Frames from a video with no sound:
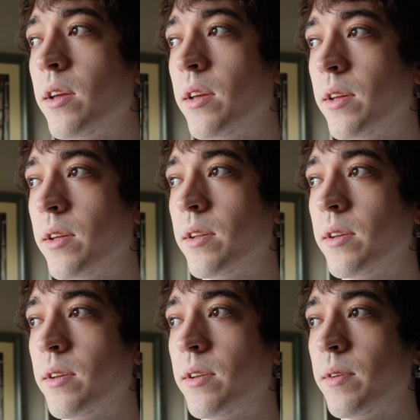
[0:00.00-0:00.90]

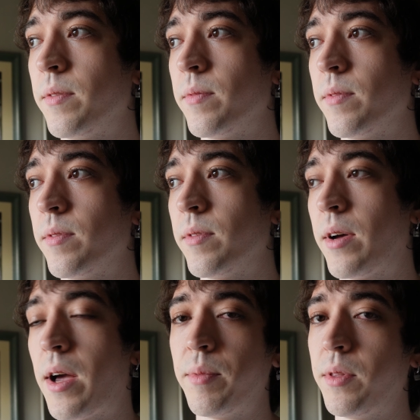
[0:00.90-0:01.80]
And
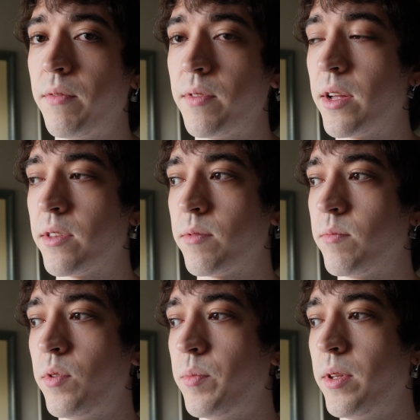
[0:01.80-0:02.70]
I believe that
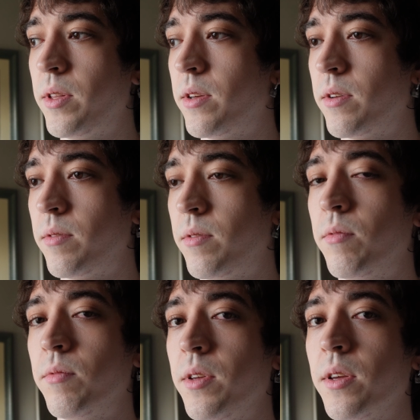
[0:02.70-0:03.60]
would be the
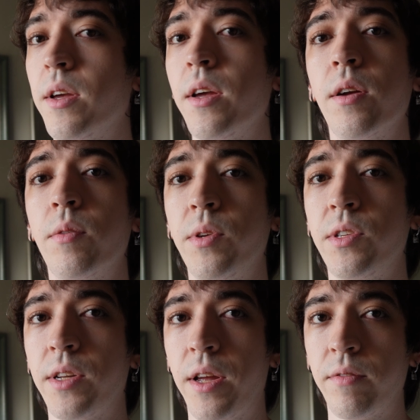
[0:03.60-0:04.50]
only
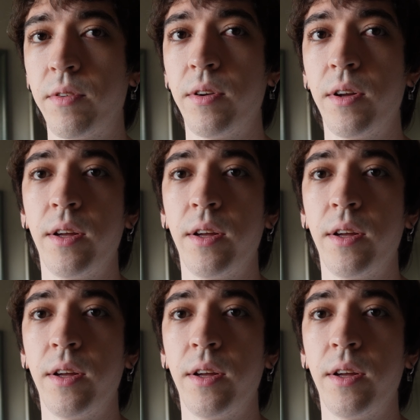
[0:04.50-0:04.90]
reason ever.